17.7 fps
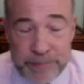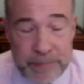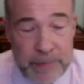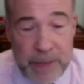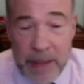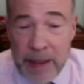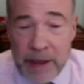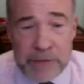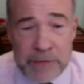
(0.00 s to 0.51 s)

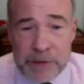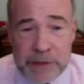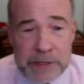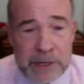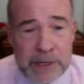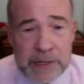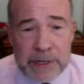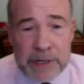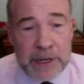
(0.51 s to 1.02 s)
after
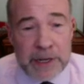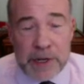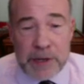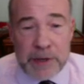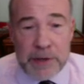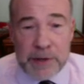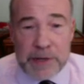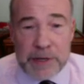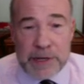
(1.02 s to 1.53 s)
dark, you
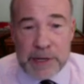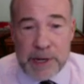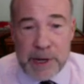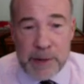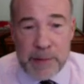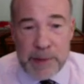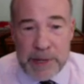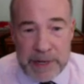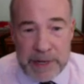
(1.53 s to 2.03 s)
can come
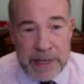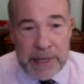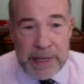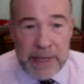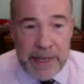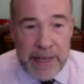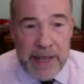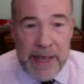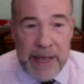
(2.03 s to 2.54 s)
in
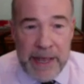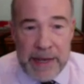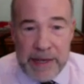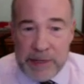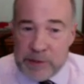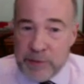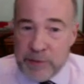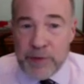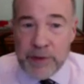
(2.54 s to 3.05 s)
and it's
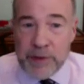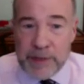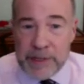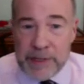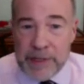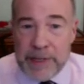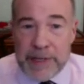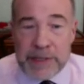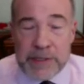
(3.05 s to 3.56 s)
fully
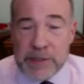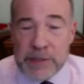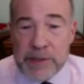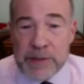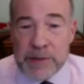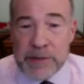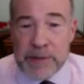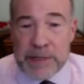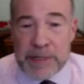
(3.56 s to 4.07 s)
lit,
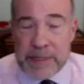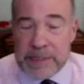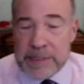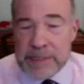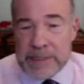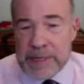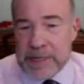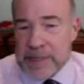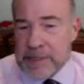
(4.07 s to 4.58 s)
so it
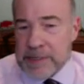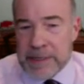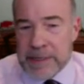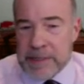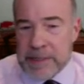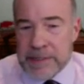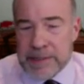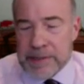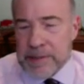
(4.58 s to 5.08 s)
stays lit
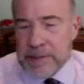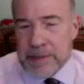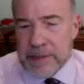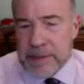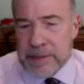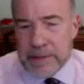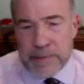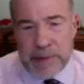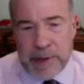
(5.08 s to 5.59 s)
till uh,
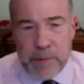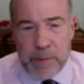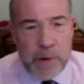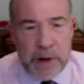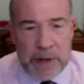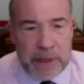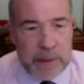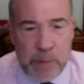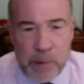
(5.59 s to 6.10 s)
about one in
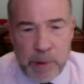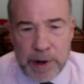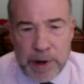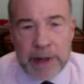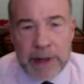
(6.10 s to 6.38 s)
the morning. Oh,